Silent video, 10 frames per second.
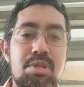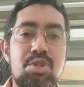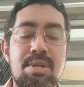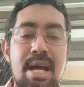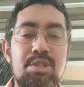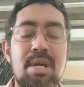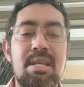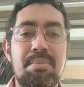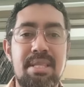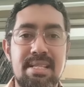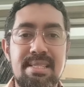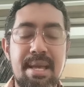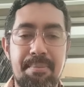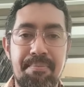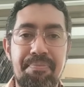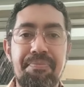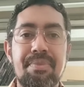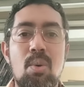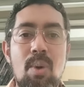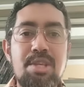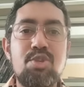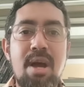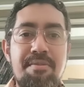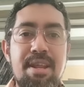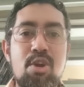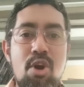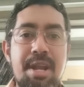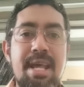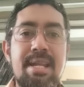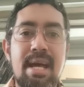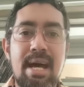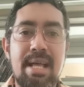should actually be the same. Once you have recorded